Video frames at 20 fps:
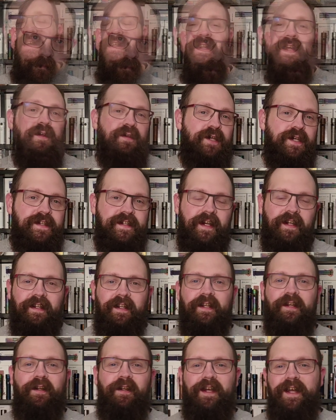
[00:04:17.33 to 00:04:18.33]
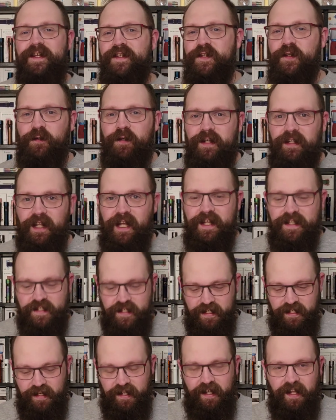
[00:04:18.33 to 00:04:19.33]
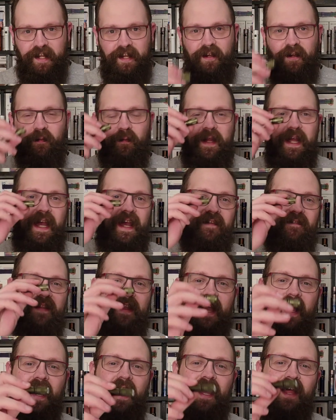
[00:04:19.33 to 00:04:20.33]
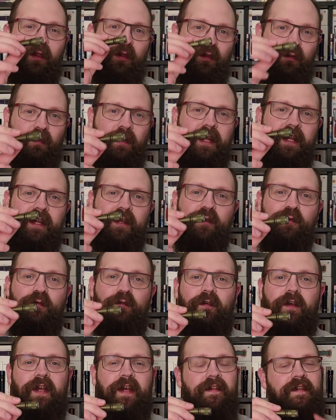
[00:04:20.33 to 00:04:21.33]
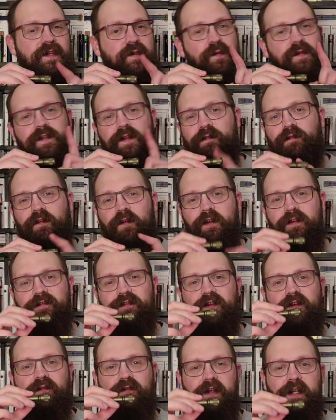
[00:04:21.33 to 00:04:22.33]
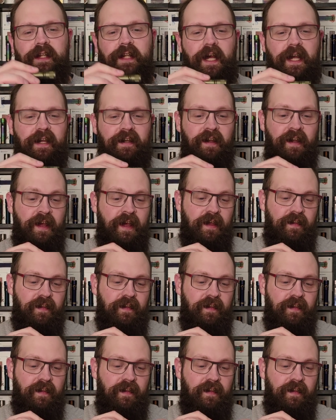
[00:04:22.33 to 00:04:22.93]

Now, just a little history lesson here. We have the i3 UV. This was the first UV light